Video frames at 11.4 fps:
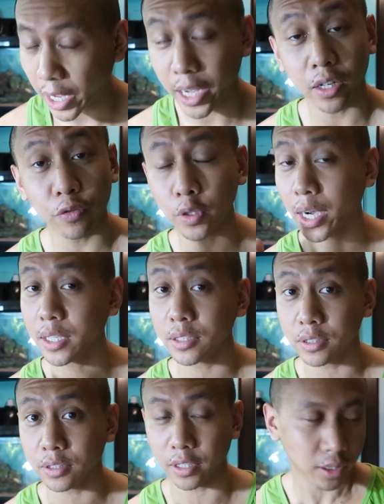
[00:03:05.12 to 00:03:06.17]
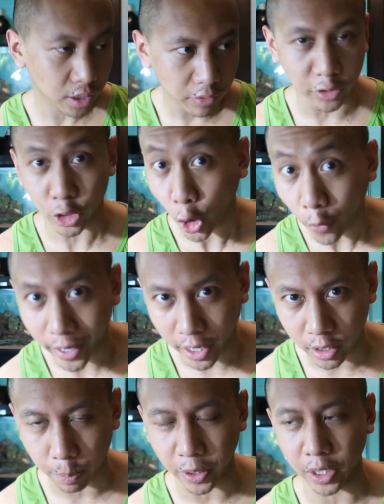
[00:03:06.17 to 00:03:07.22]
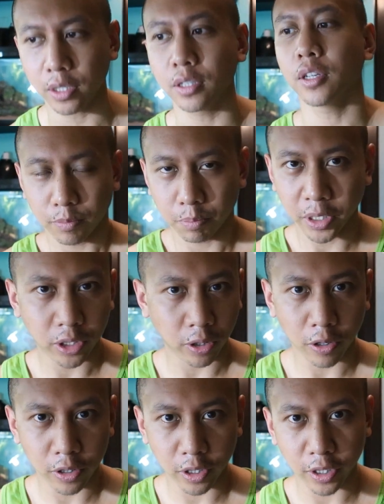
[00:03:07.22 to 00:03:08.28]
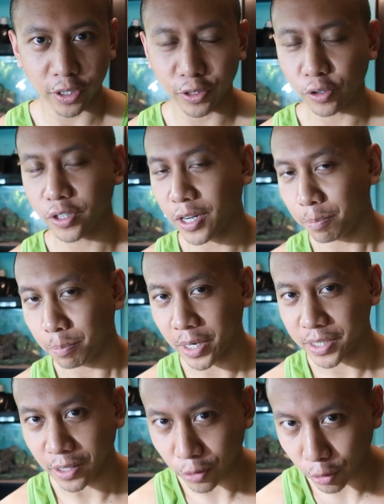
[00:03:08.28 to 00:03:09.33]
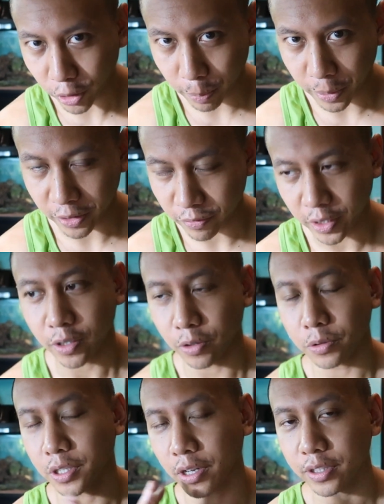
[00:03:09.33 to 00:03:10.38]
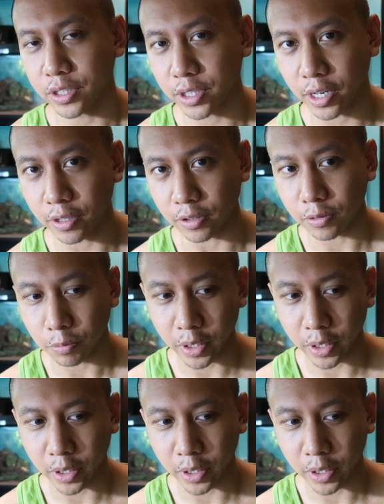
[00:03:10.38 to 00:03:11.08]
And if you guys didn't even know I had a pig, be sure to look up my Sanggol the pig videos on this channel.